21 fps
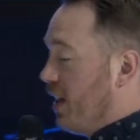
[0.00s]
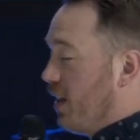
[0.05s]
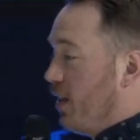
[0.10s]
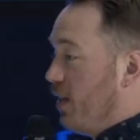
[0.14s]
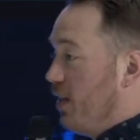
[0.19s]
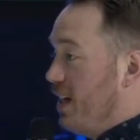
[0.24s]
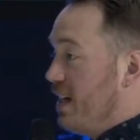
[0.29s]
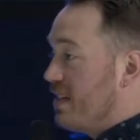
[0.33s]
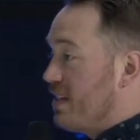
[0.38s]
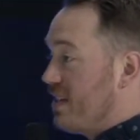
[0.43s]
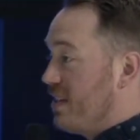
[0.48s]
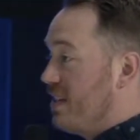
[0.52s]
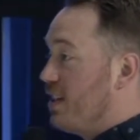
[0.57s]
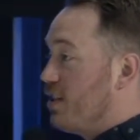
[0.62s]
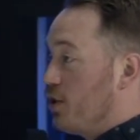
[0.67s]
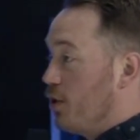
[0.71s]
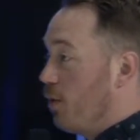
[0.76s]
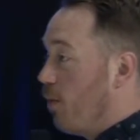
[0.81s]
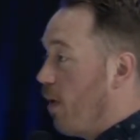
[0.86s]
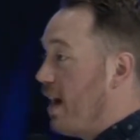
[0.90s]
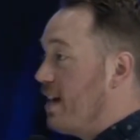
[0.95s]
This
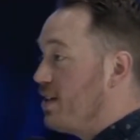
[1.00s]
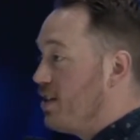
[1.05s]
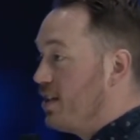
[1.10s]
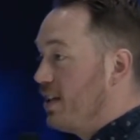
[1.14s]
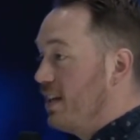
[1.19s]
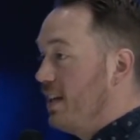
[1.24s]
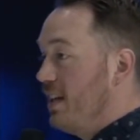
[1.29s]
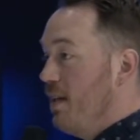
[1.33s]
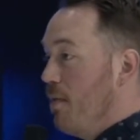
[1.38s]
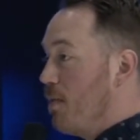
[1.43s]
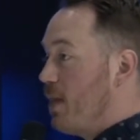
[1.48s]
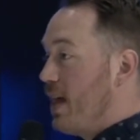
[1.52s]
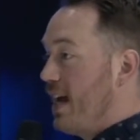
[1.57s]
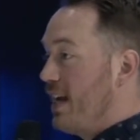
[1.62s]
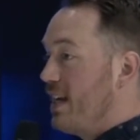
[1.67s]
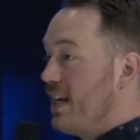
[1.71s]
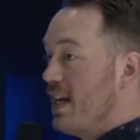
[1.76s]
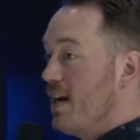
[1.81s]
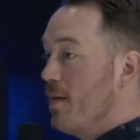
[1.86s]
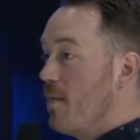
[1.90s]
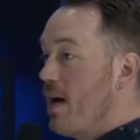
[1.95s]
situation that
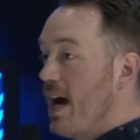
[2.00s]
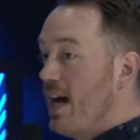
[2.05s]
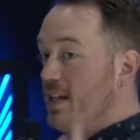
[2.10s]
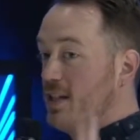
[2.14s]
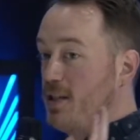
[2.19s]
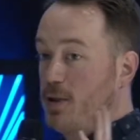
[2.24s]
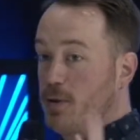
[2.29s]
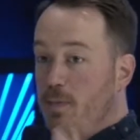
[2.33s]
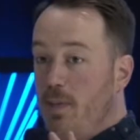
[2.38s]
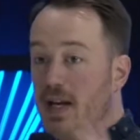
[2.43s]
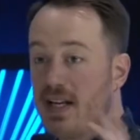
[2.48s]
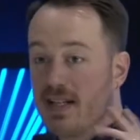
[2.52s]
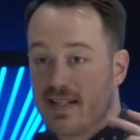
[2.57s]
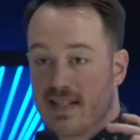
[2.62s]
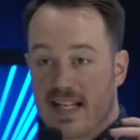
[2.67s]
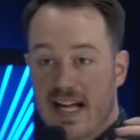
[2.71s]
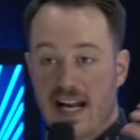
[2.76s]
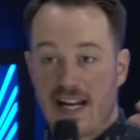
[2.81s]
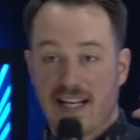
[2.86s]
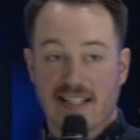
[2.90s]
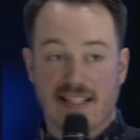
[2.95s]
Nehemiah speaks
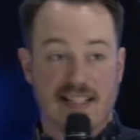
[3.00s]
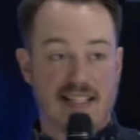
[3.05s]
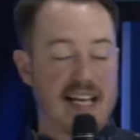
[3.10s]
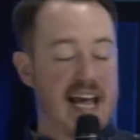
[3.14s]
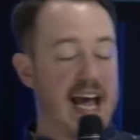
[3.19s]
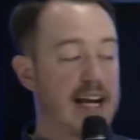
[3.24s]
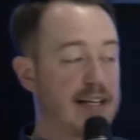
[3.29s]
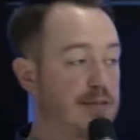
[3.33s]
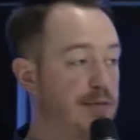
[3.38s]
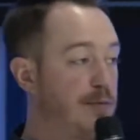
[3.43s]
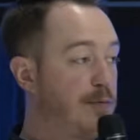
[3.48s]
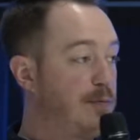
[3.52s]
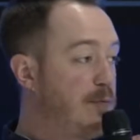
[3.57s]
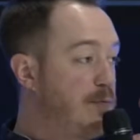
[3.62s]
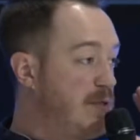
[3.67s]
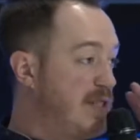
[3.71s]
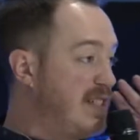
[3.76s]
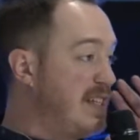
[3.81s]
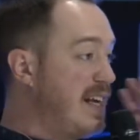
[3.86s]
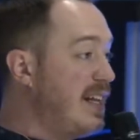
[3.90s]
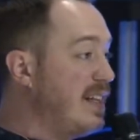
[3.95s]
that exact
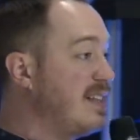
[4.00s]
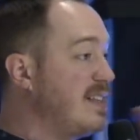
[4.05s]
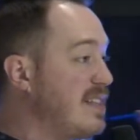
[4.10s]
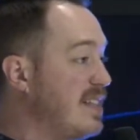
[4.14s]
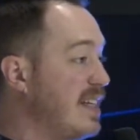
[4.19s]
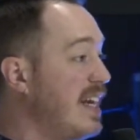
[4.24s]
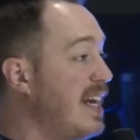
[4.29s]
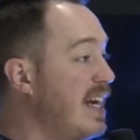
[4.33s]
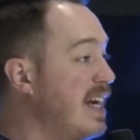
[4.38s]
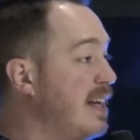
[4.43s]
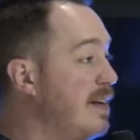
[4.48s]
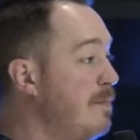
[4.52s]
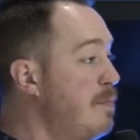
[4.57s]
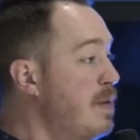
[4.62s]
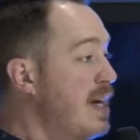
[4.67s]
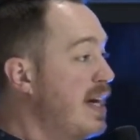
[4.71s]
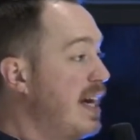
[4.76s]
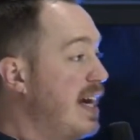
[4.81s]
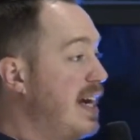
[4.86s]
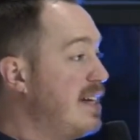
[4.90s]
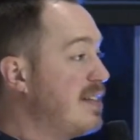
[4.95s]
sentence in
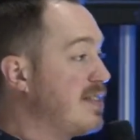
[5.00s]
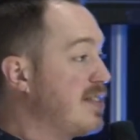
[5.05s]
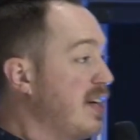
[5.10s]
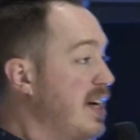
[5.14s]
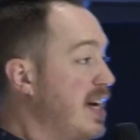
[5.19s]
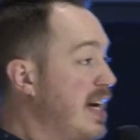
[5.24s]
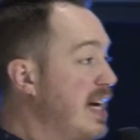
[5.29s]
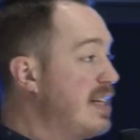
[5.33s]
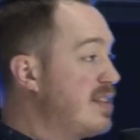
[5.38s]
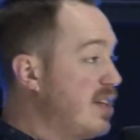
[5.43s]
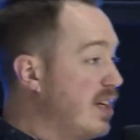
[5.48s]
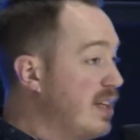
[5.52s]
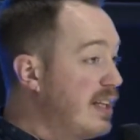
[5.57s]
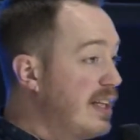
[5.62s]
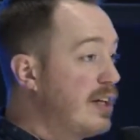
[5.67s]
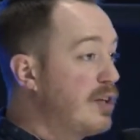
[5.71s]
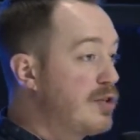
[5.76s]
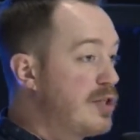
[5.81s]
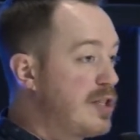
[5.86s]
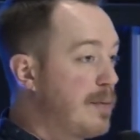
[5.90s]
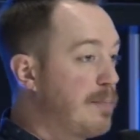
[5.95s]
is a
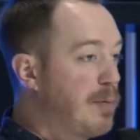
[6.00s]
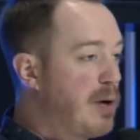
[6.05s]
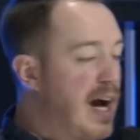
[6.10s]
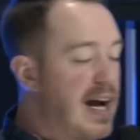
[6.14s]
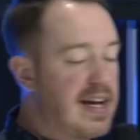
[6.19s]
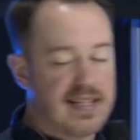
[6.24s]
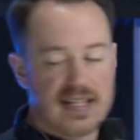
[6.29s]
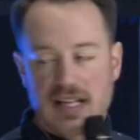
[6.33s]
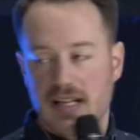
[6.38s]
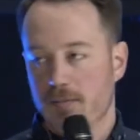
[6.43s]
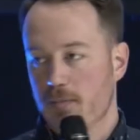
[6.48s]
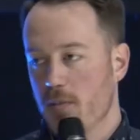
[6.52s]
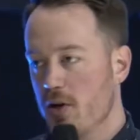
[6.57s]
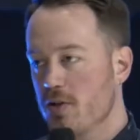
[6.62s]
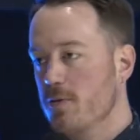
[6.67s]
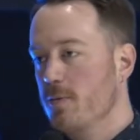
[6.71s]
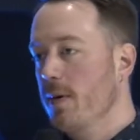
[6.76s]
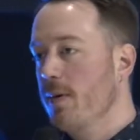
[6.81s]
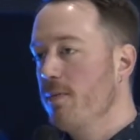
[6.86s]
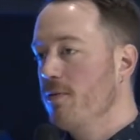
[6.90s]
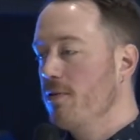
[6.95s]
little surprising.
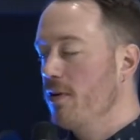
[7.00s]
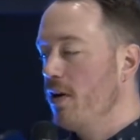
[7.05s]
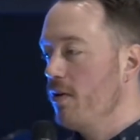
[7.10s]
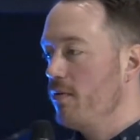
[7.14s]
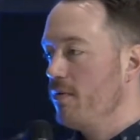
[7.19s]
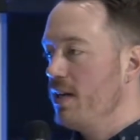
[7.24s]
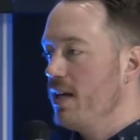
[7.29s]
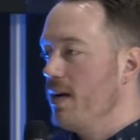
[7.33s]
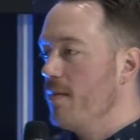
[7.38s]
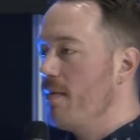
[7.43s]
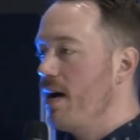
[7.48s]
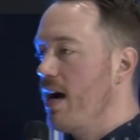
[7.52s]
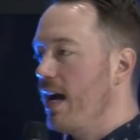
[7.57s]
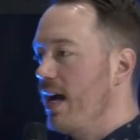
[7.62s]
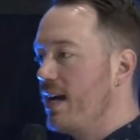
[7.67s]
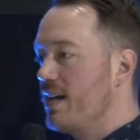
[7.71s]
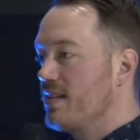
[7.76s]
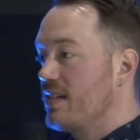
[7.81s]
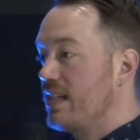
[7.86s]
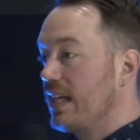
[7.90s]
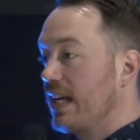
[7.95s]
Most people know Nehemiah
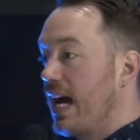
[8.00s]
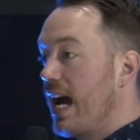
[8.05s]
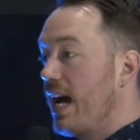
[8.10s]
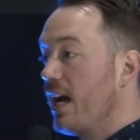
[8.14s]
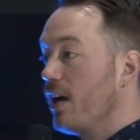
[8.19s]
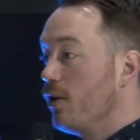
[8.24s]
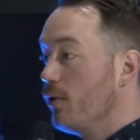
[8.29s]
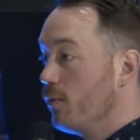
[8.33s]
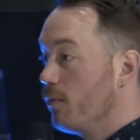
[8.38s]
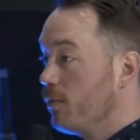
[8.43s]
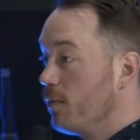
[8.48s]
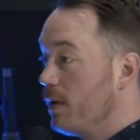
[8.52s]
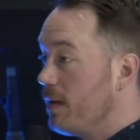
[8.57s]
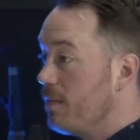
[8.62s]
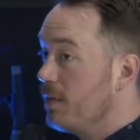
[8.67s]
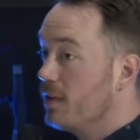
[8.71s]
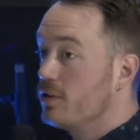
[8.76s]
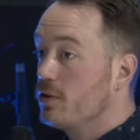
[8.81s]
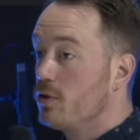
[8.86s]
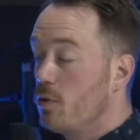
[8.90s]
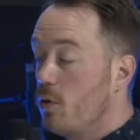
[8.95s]
as the guy who
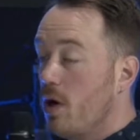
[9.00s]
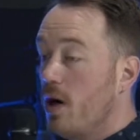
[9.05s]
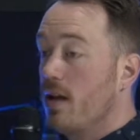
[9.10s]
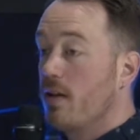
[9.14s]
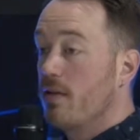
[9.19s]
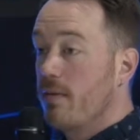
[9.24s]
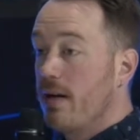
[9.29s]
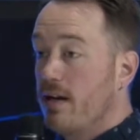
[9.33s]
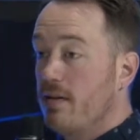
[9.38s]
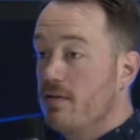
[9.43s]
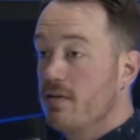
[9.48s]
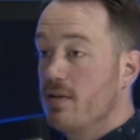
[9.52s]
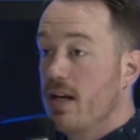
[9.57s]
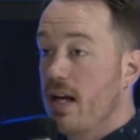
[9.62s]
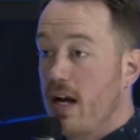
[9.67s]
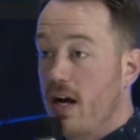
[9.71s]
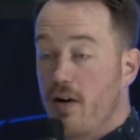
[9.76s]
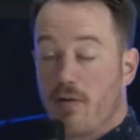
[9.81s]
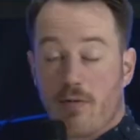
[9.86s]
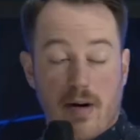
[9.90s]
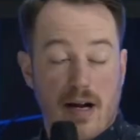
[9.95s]
rebuilt the wall
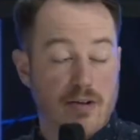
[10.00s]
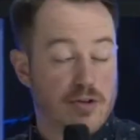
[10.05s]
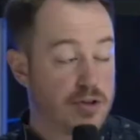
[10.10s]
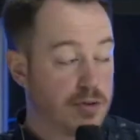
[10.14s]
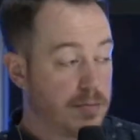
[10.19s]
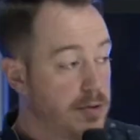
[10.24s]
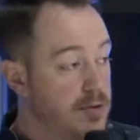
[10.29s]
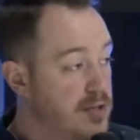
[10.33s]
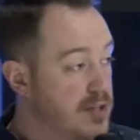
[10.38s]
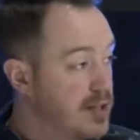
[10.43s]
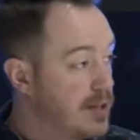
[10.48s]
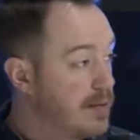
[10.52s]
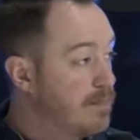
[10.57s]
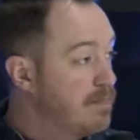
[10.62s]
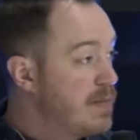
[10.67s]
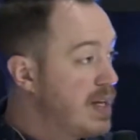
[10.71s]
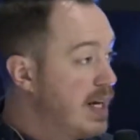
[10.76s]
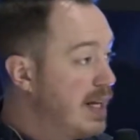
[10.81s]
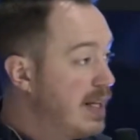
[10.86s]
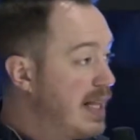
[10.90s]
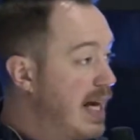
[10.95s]
around Jerusalem.
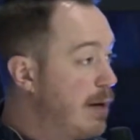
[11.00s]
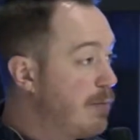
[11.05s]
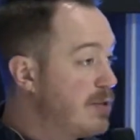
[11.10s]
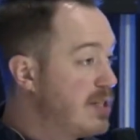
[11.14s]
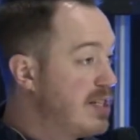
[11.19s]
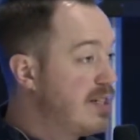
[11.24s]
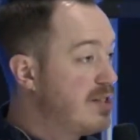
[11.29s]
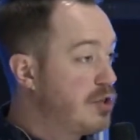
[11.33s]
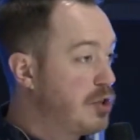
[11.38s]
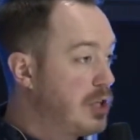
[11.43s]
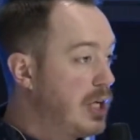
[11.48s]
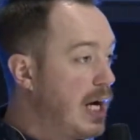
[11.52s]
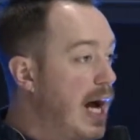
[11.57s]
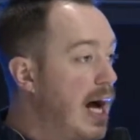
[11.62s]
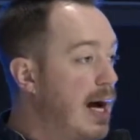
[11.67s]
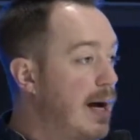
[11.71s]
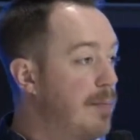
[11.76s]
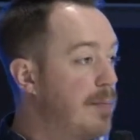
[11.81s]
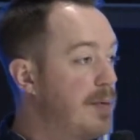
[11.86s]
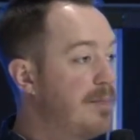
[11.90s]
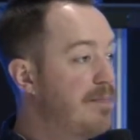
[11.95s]
That was his
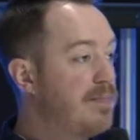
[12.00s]
job.